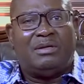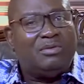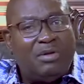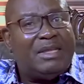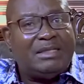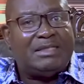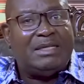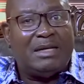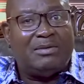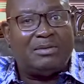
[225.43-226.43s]
Not that
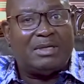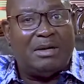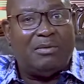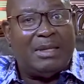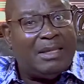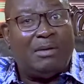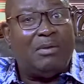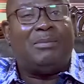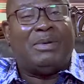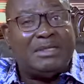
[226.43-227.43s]
they are not aware, they are
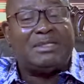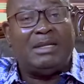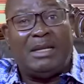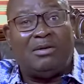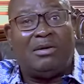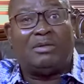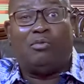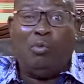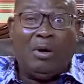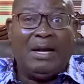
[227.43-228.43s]
aware, but it's still ignorant.
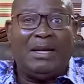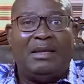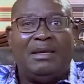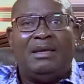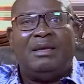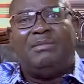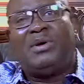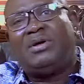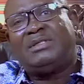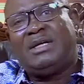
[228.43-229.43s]
Why?
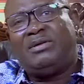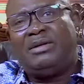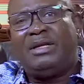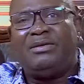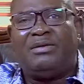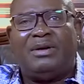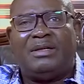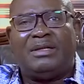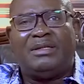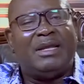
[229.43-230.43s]
Because they are not
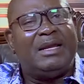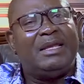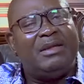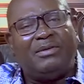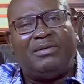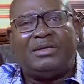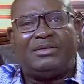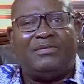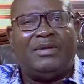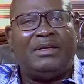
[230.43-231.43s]
ignorant, they are
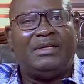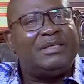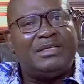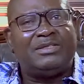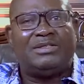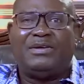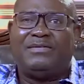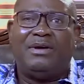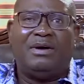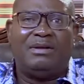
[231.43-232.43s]
ignorant of the intentions
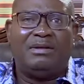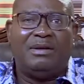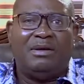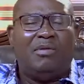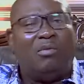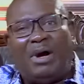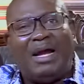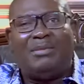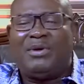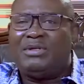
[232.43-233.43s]
of God.
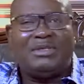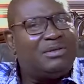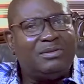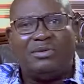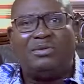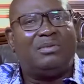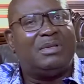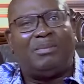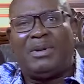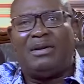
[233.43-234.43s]
Why? Because they don't know
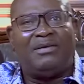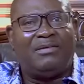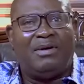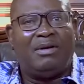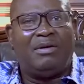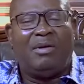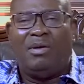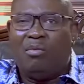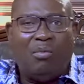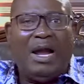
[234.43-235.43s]
the plan of God.
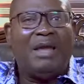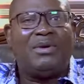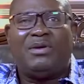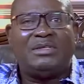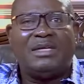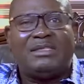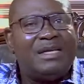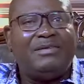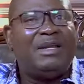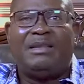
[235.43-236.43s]
Why? Because they are
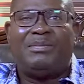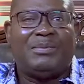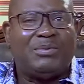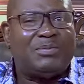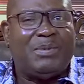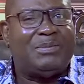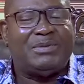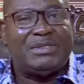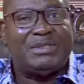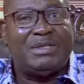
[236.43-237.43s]
serving other people's
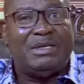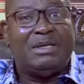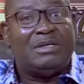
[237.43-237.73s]
purposes.